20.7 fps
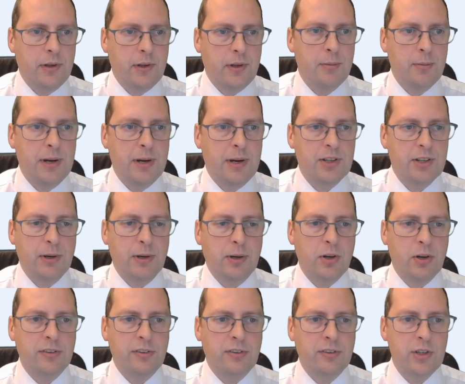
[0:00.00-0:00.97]
go back to my
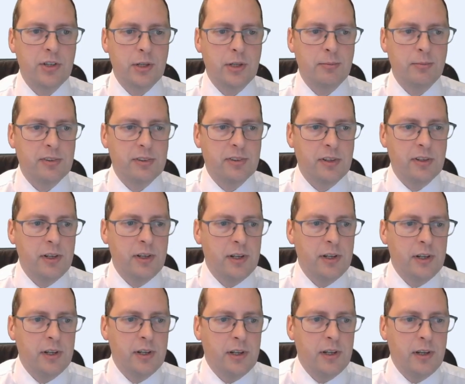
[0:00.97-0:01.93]
costumes,
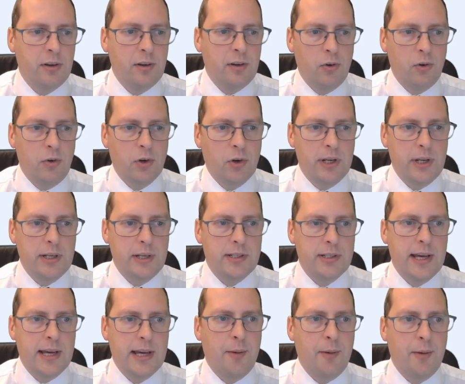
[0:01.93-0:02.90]
rocket
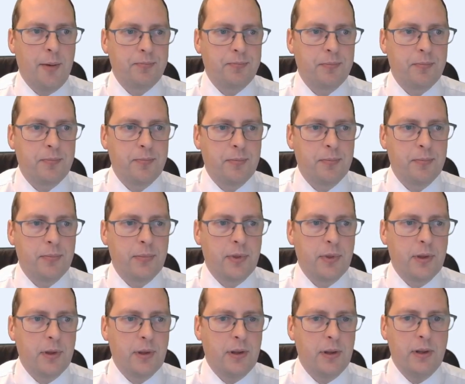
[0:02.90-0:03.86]
down.
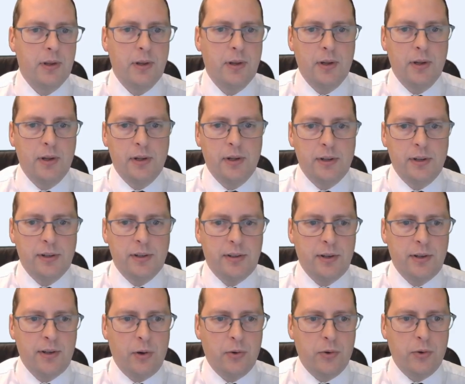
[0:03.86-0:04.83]

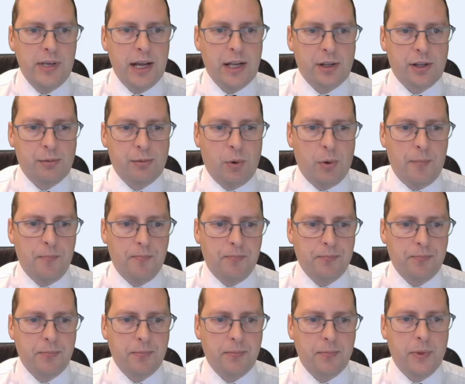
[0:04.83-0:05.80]
So next one,
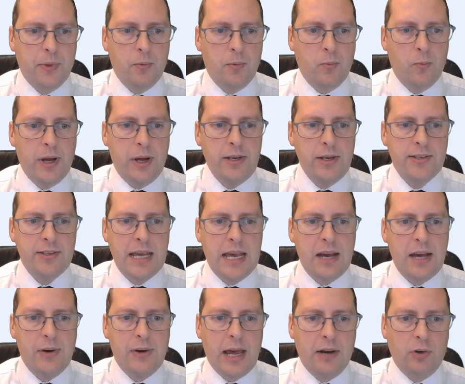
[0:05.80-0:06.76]
when
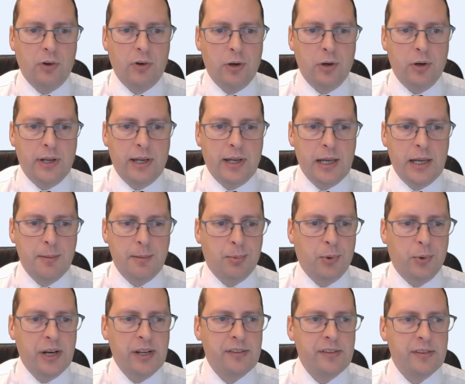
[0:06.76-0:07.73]
down arrow key
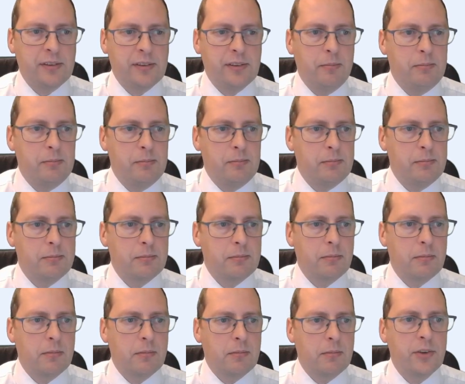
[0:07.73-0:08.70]
pressed,
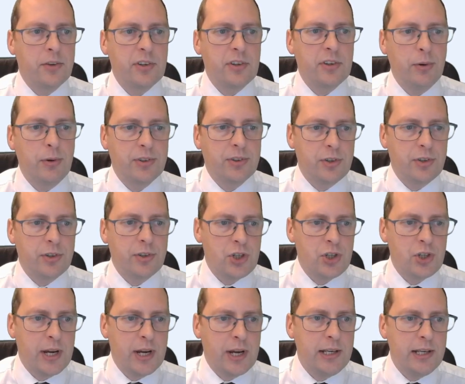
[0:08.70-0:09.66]
I just want to
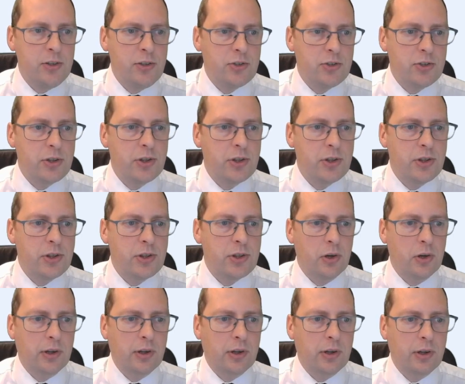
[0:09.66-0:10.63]
change the
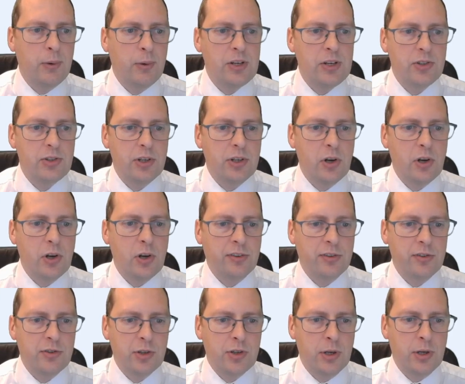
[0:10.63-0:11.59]
look, switch to
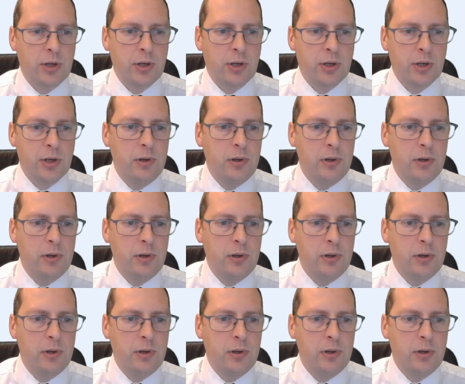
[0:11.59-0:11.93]
costume,